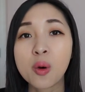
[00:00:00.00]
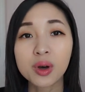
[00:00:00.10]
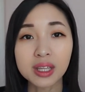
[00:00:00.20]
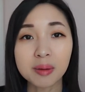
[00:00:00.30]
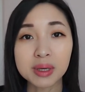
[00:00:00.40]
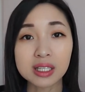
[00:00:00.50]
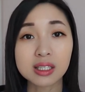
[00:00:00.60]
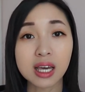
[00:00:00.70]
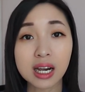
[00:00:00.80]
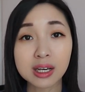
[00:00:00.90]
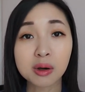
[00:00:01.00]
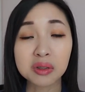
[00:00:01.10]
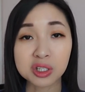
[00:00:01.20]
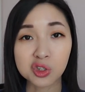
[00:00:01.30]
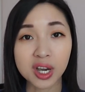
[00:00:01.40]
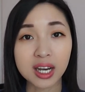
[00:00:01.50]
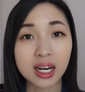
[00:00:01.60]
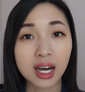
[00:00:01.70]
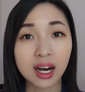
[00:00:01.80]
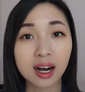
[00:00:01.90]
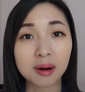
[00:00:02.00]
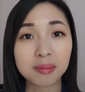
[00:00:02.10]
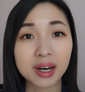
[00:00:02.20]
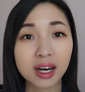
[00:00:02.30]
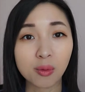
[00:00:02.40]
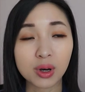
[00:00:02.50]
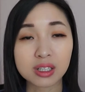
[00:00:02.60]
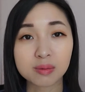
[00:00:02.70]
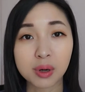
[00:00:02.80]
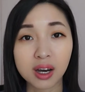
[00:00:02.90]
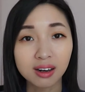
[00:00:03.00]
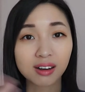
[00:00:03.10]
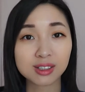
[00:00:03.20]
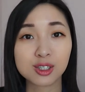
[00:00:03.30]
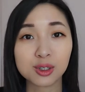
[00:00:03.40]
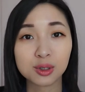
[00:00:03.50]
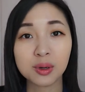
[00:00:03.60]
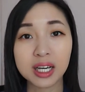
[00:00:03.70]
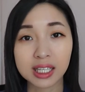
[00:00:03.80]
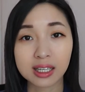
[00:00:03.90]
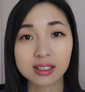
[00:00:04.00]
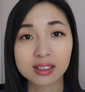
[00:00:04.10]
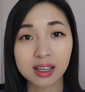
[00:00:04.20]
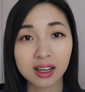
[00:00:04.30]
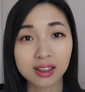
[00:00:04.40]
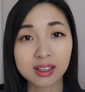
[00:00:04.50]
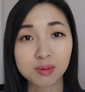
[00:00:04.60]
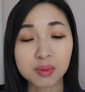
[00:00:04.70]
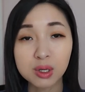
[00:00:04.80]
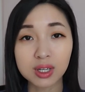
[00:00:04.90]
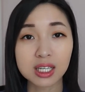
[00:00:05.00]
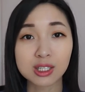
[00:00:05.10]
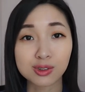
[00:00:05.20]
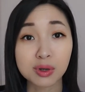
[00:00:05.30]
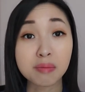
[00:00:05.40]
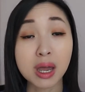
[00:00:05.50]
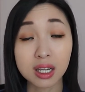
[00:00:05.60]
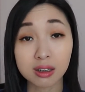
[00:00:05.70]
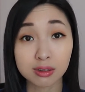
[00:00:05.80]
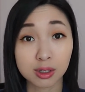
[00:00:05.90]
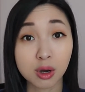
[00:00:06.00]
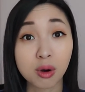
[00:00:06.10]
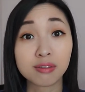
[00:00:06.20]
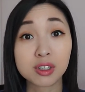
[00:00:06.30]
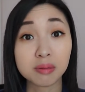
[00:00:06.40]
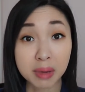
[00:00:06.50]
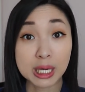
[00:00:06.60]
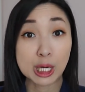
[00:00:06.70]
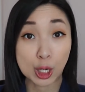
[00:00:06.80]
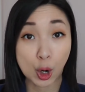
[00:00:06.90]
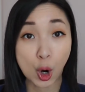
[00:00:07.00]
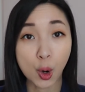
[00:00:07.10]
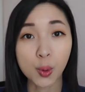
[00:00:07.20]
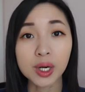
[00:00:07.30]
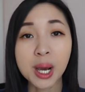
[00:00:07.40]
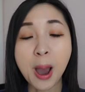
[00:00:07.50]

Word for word: With that being said, I know this trend um, was brought onto, I guess, uh, this beauty industry many years ago of making your own.